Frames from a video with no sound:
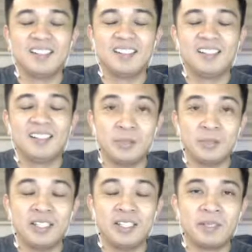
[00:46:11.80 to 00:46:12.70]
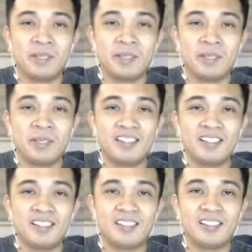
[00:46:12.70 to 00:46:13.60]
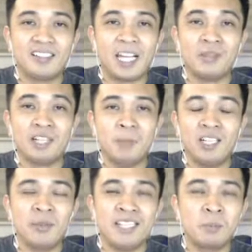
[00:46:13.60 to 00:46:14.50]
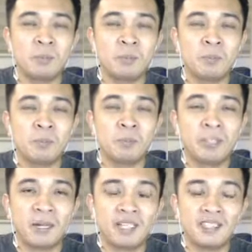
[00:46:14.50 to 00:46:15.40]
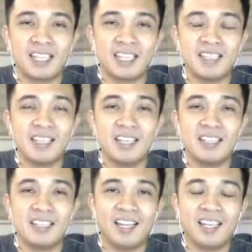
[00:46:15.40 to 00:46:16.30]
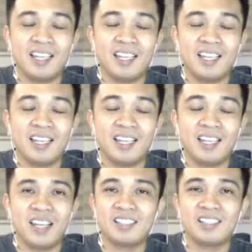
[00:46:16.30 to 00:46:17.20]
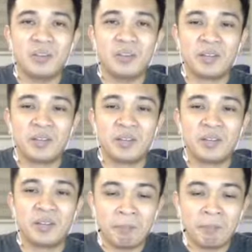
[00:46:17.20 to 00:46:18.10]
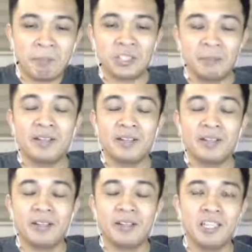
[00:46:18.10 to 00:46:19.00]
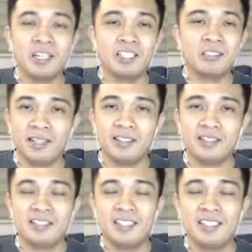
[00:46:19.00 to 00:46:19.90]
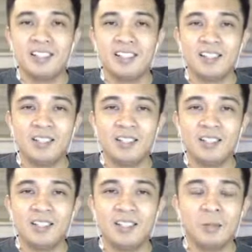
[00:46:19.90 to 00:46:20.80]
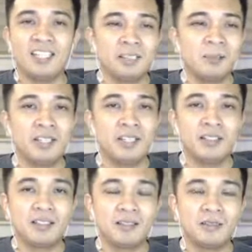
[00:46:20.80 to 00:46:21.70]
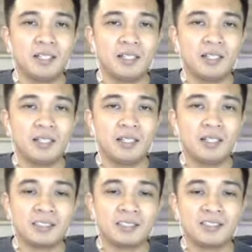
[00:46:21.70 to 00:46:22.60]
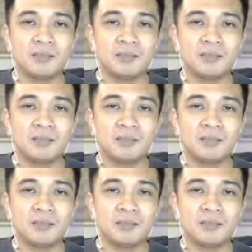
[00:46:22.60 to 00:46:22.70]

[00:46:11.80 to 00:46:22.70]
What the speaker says: More so in this particular time in history. I mean, everything is moving parts, I can see. Like you cannot plan long term now. I mean, 3 years, 5 years. No, because things are moving fast.